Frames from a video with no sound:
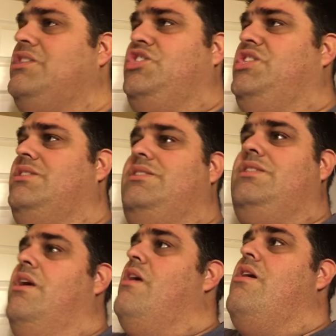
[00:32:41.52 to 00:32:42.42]

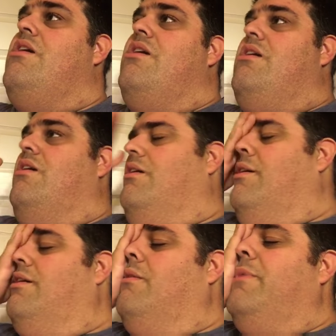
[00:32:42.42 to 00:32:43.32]
just,
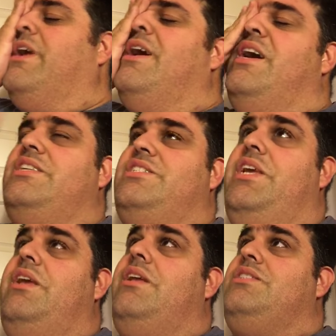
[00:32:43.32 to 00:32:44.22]
oh my gosh,
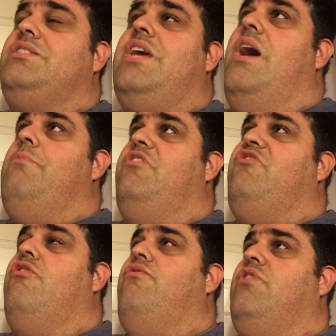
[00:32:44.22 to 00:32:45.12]
he just got me
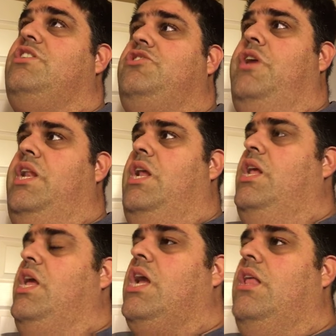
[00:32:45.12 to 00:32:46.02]
so
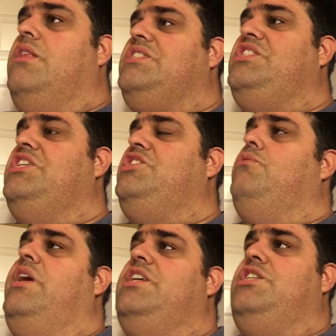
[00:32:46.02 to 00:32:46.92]
frustrated. The
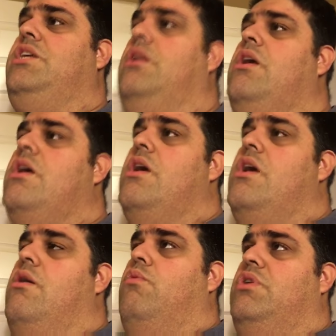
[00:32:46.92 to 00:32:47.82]
situation
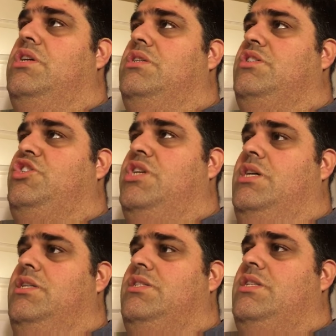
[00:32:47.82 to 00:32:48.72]
was
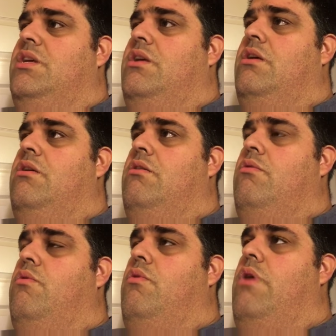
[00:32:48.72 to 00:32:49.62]
just
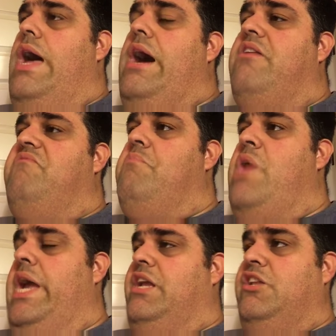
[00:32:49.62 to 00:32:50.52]
out of
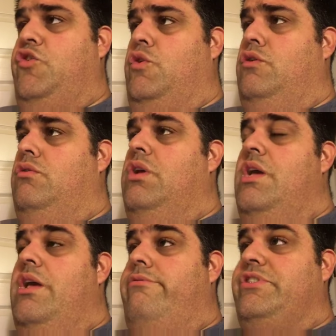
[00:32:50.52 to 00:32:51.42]
my control.
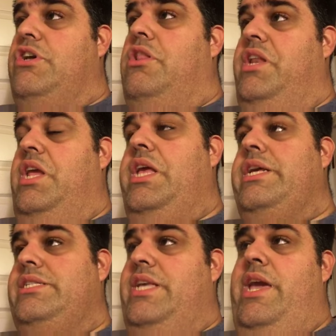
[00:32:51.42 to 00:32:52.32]
It was all in
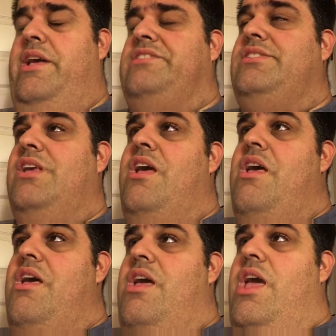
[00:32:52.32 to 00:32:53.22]
his hands.
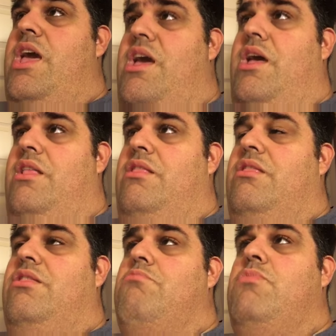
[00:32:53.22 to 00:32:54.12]

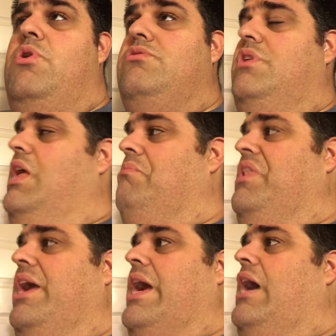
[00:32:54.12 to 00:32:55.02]
And
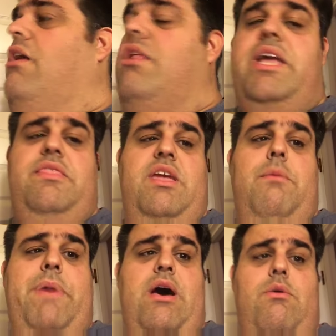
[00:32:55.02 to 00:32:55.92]
all I could think
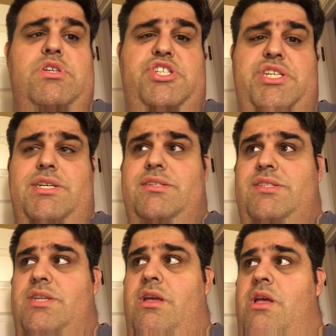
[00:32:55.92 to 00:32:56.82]
about was just,